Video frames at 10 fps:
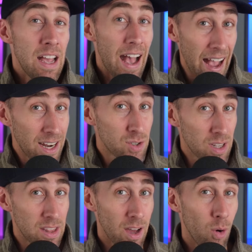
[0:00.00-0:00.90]
Actually,
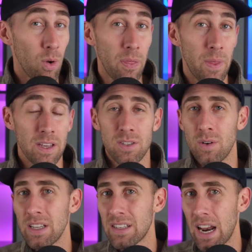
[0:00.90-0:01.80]
though, with this, there
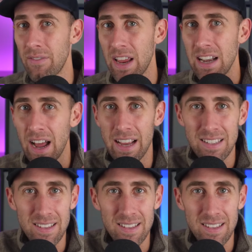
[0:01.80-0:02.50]
is kind of a nice